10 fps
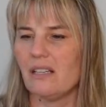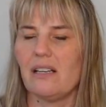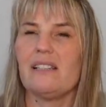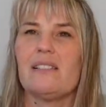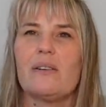It
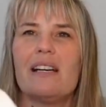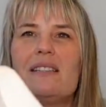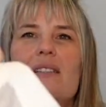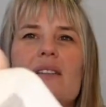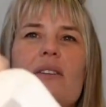also
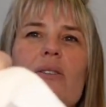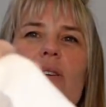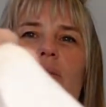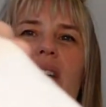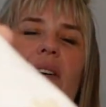has the
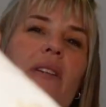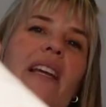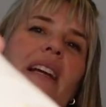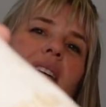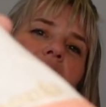logo down
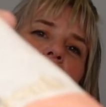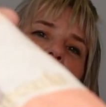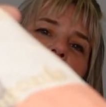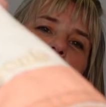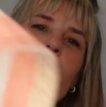here.
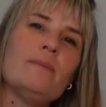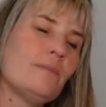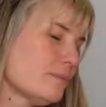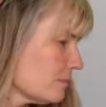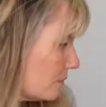
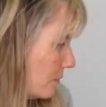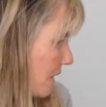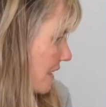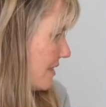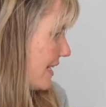
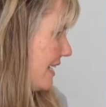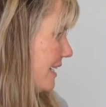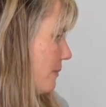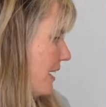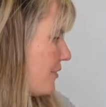
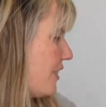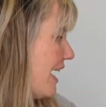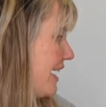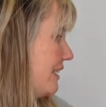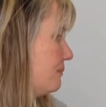Excited about
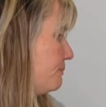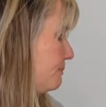that.